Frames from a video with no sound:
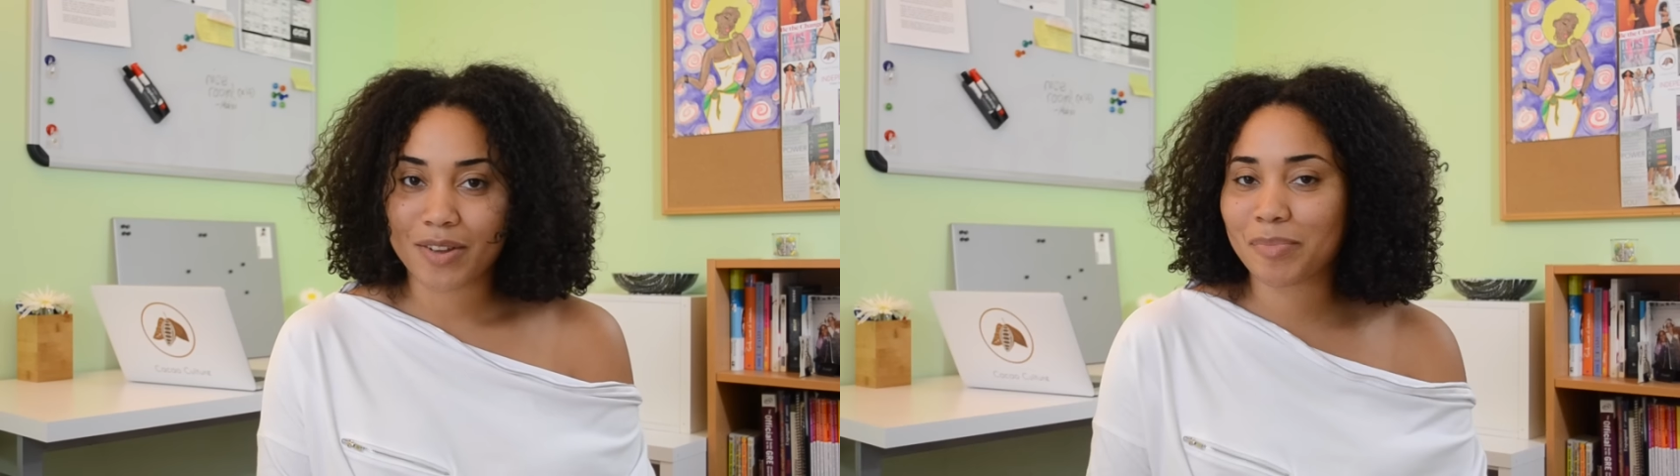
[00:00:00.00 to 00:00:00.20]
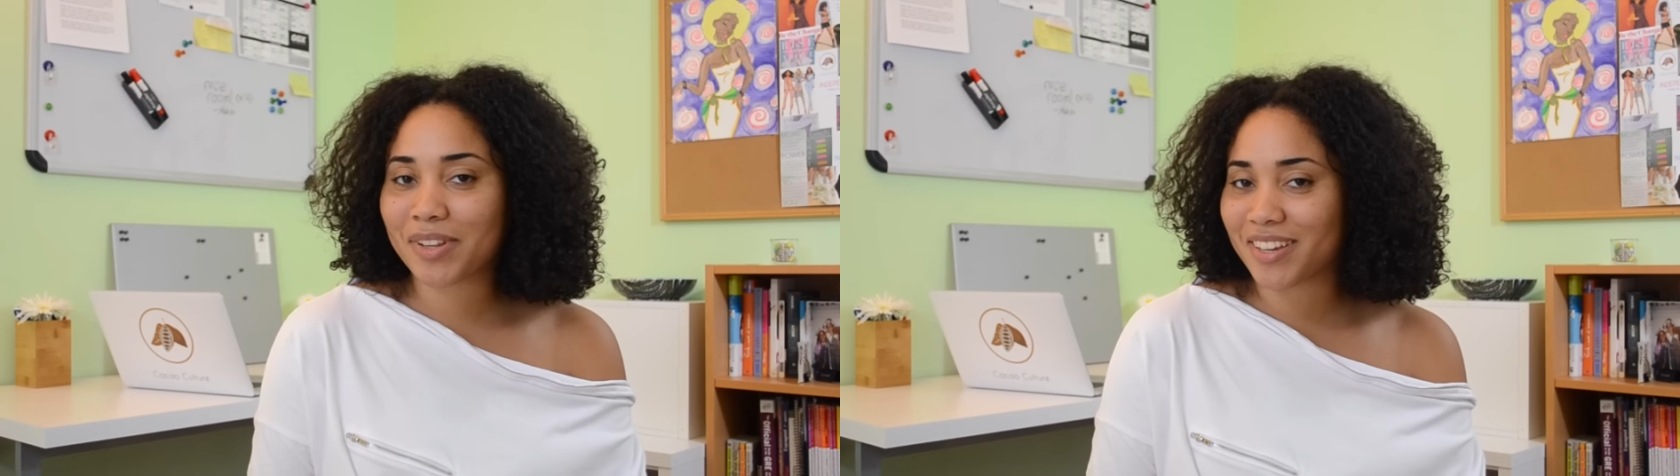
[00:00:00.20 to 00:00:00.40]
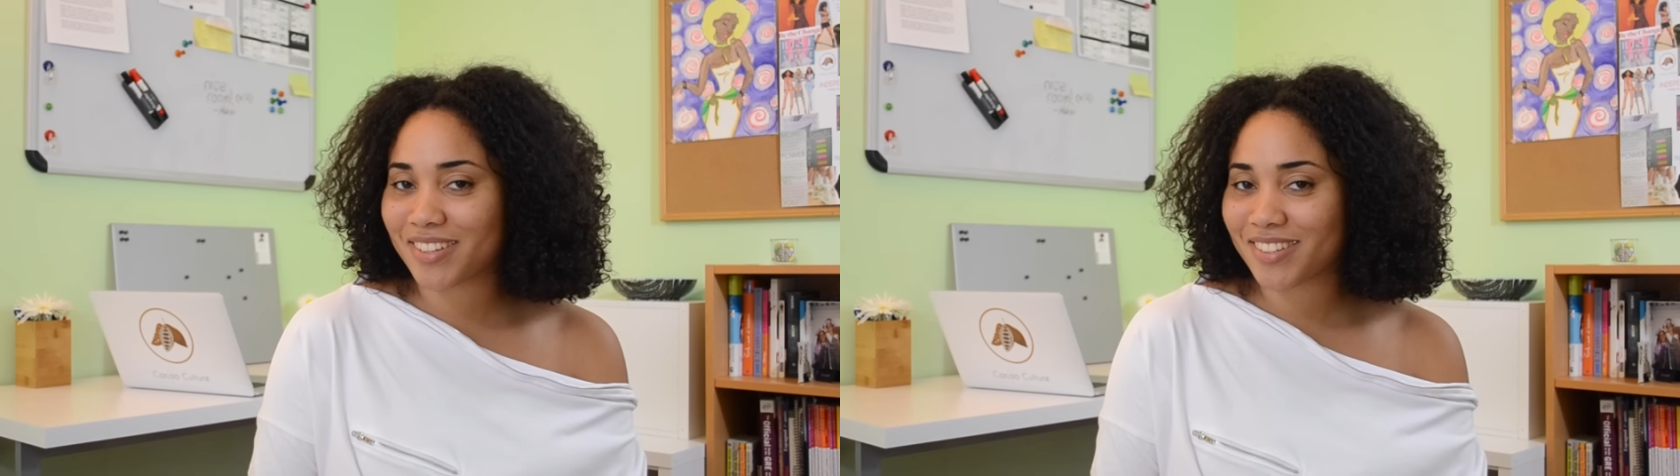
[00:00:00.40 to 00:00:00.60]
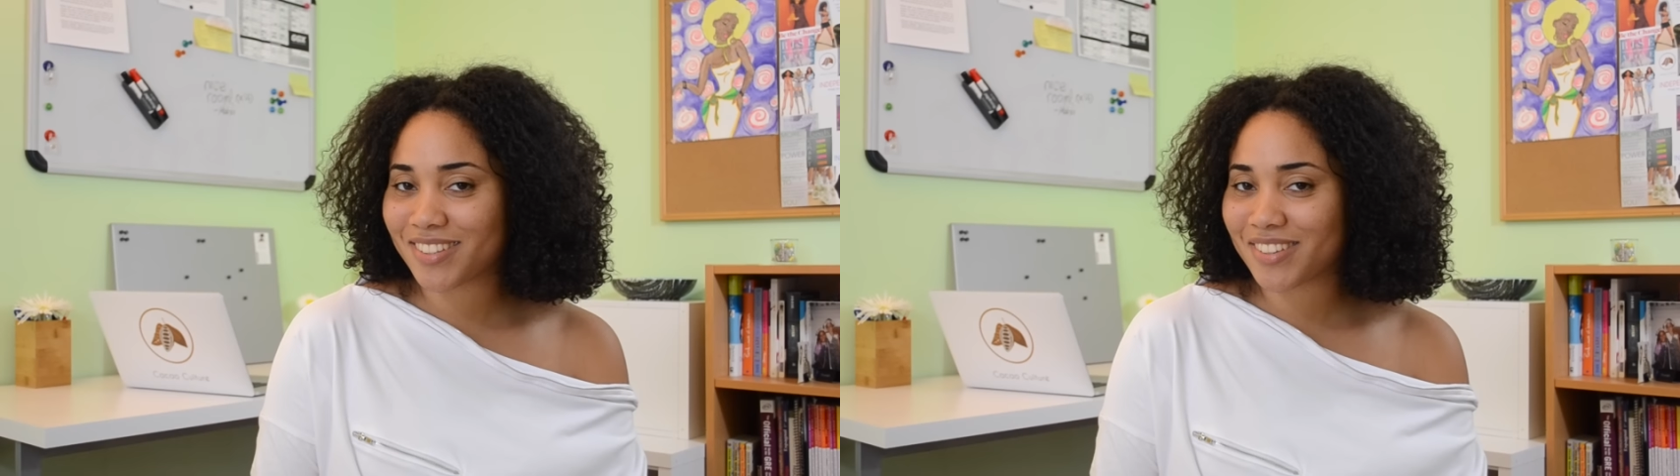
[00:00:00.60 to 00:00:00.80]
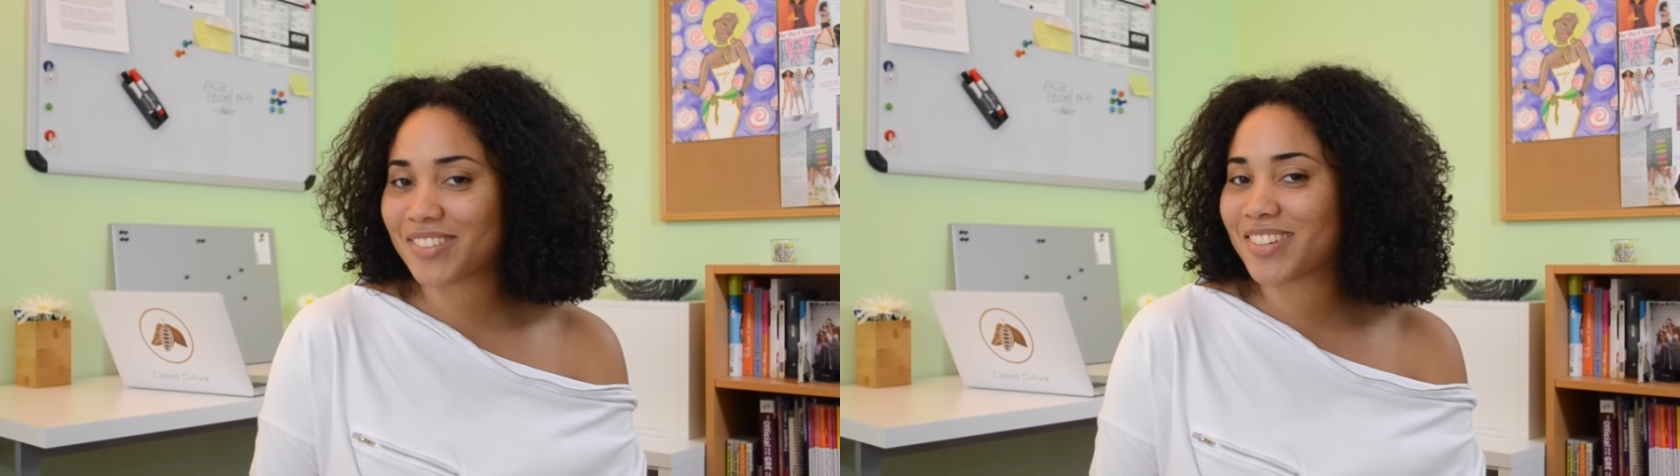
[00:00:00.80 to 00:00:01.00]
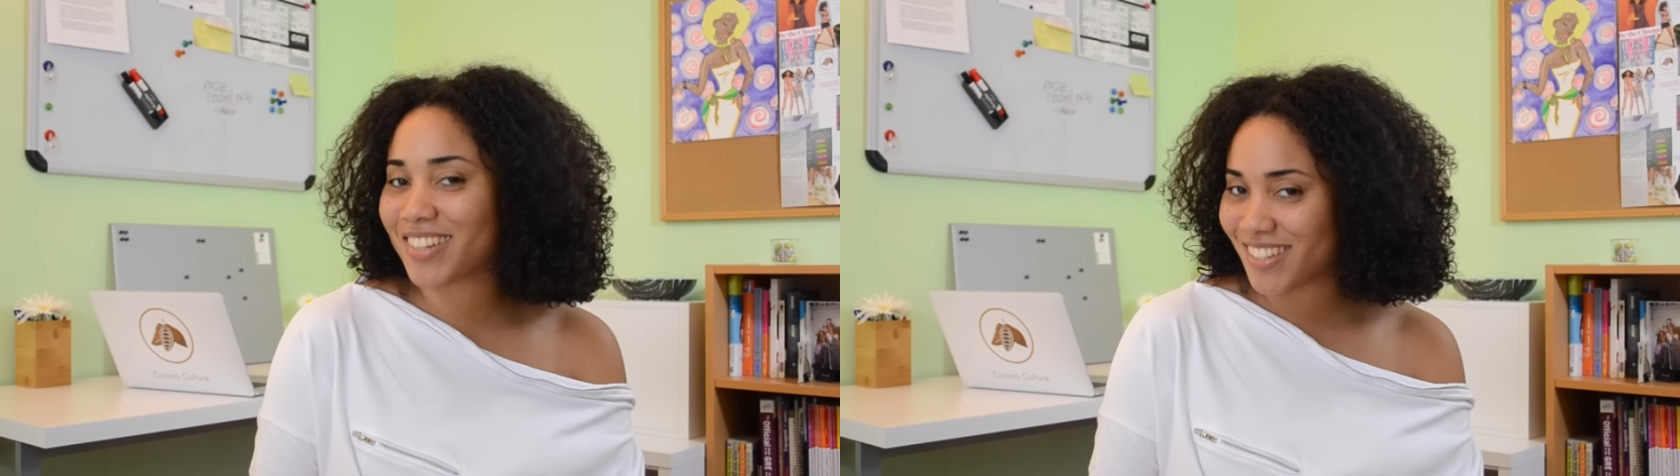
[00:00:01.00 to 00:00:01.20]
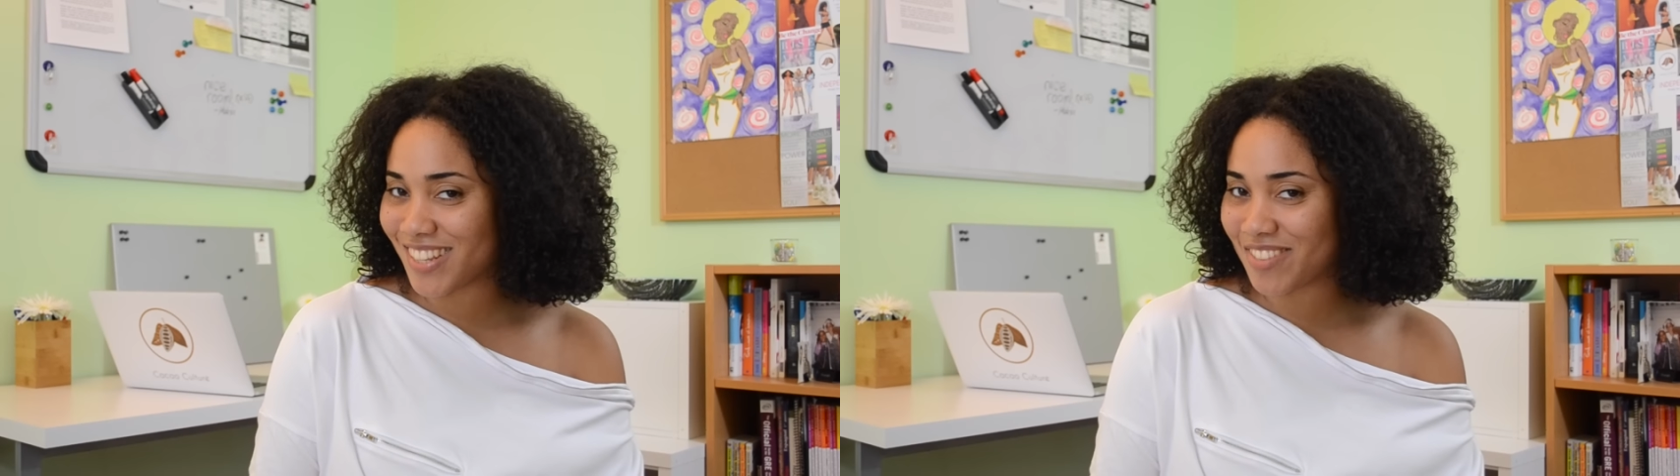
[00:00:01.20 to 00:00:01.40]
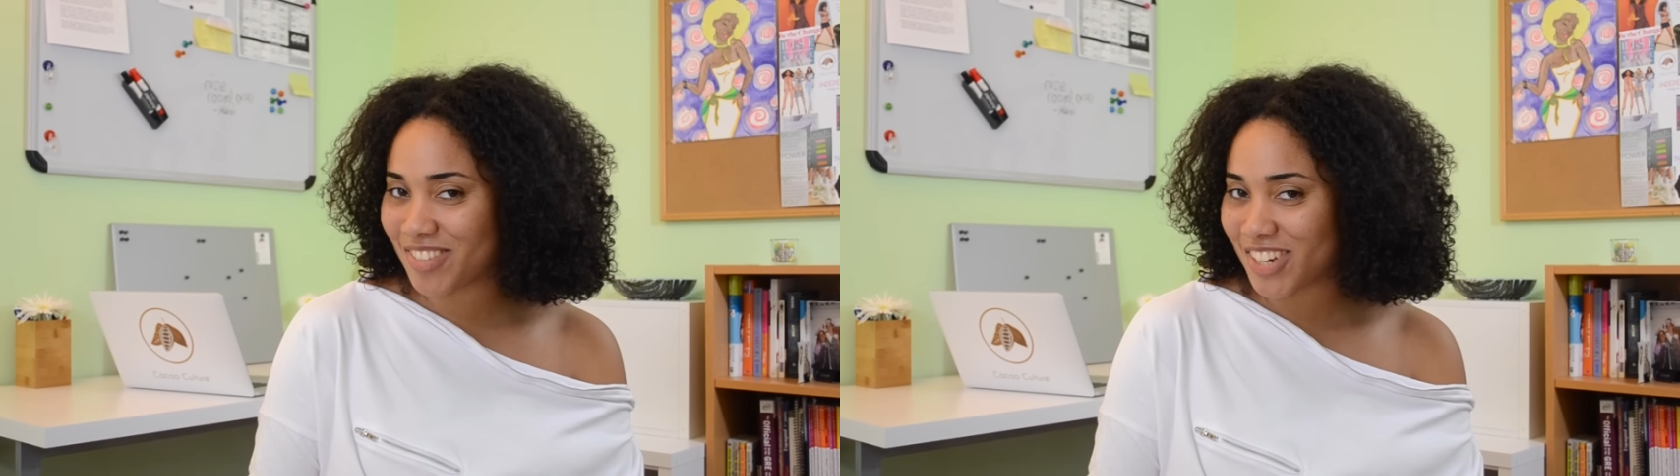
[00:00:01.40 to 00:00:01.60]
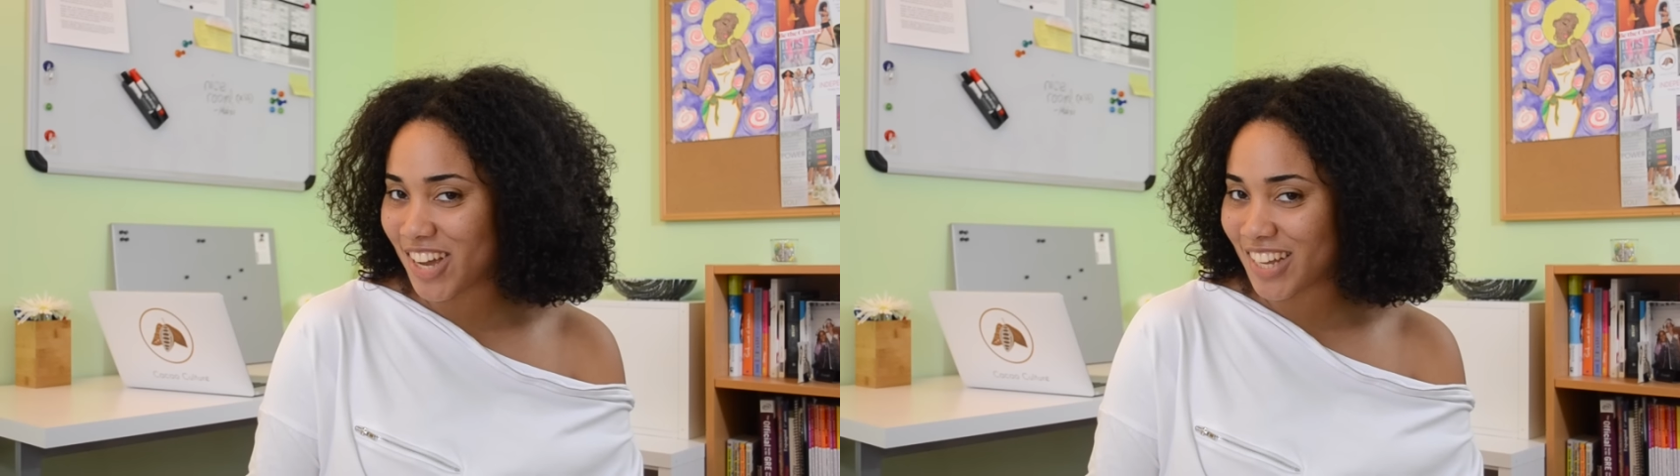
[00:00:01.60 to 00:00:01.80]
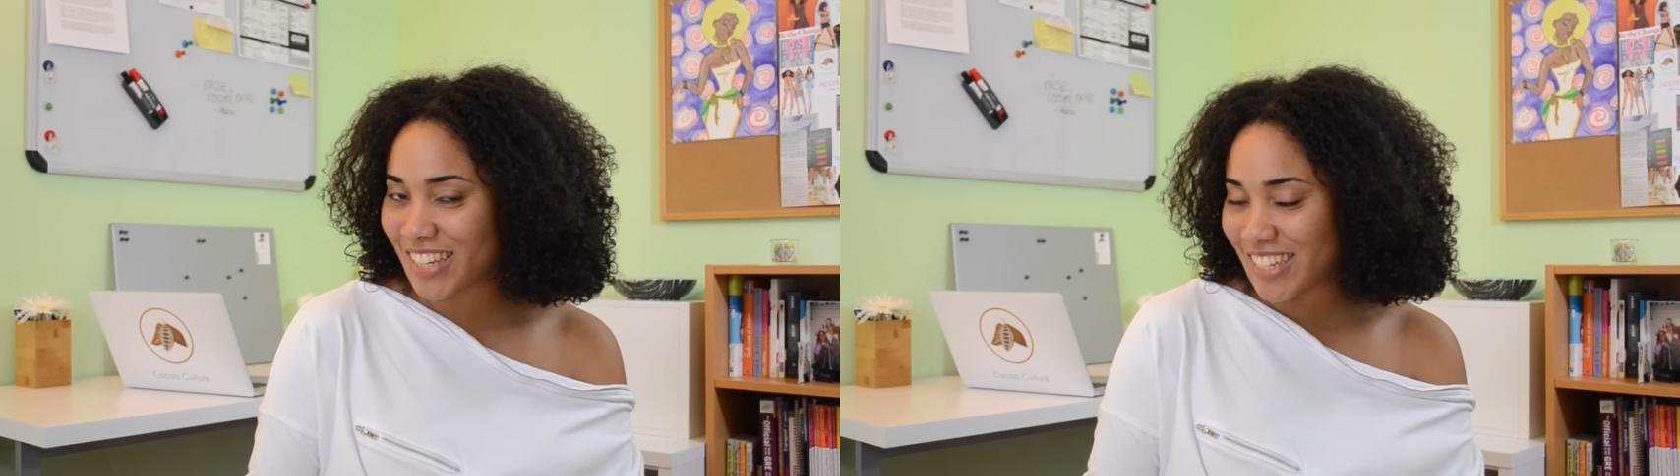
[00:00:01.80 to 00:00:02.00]
Plus, who doesn't love
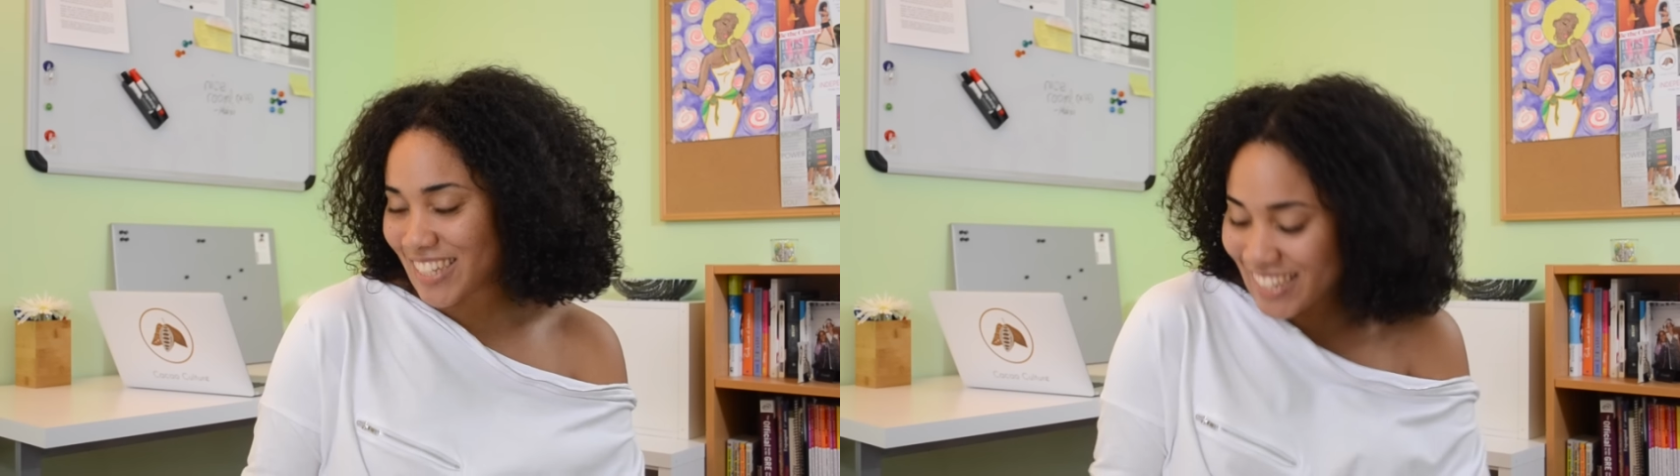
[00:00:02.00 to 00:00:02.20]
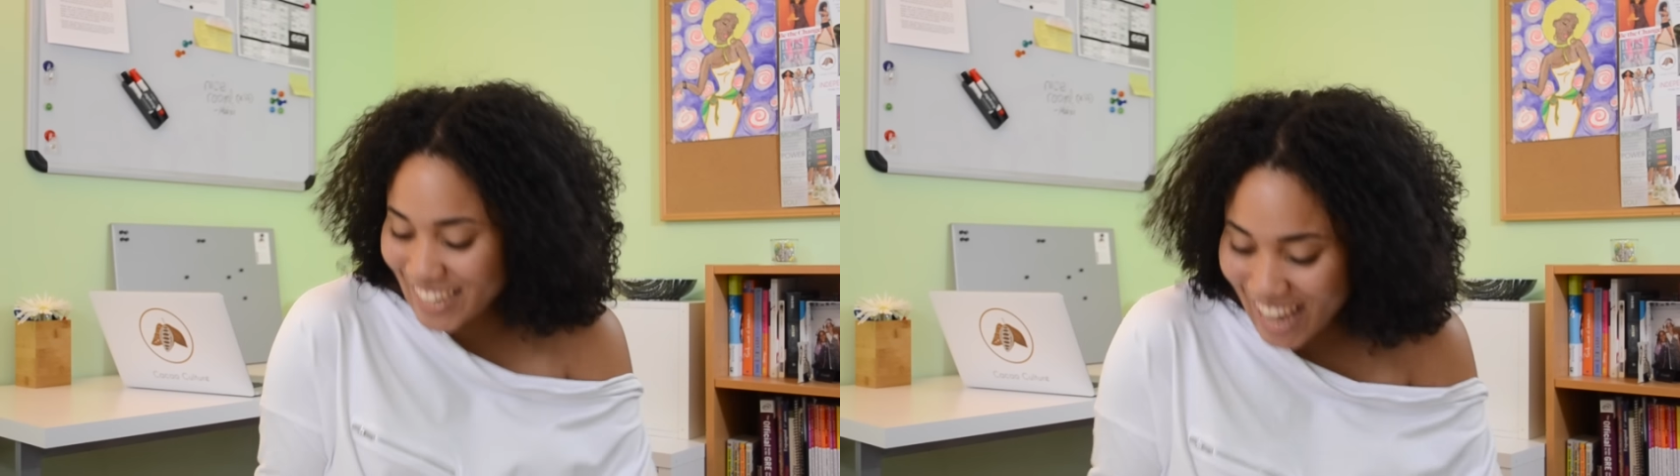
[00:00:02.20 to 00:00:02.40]
chocolate?